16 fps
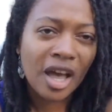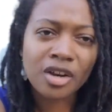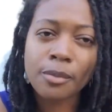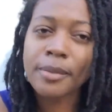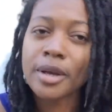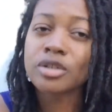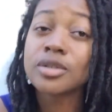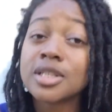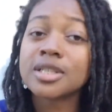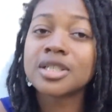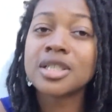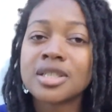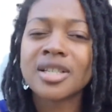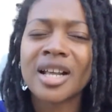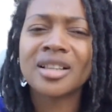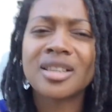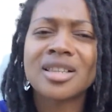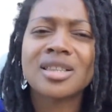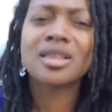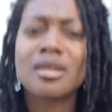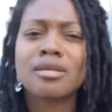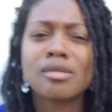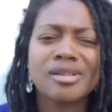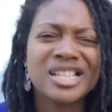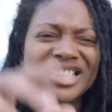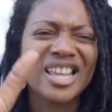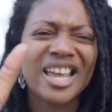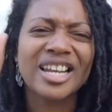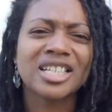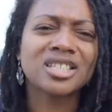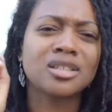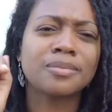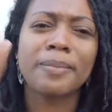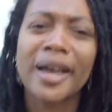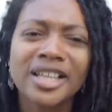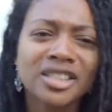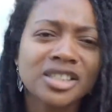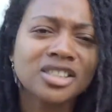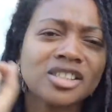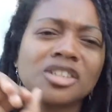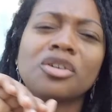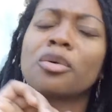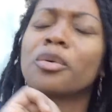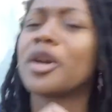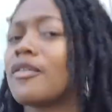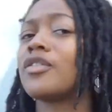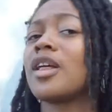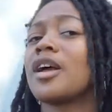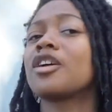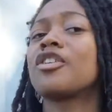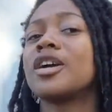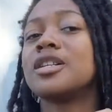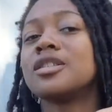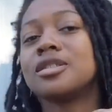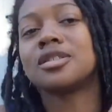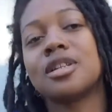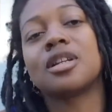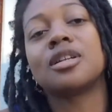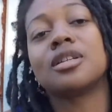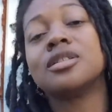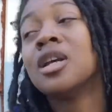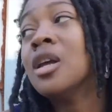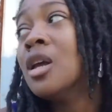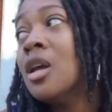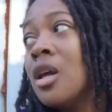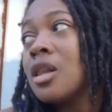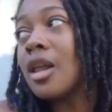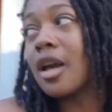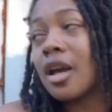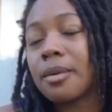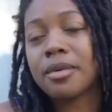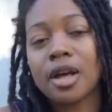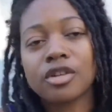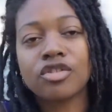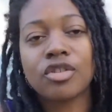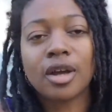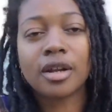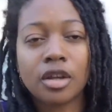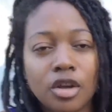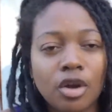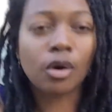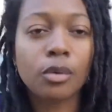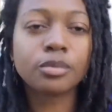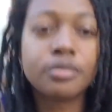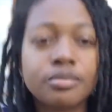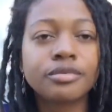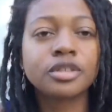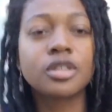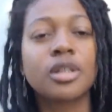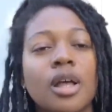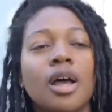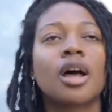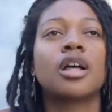I don't mess with the synthetic spice shit or whatever that crazy shit is. Like, I'm not trying to go to the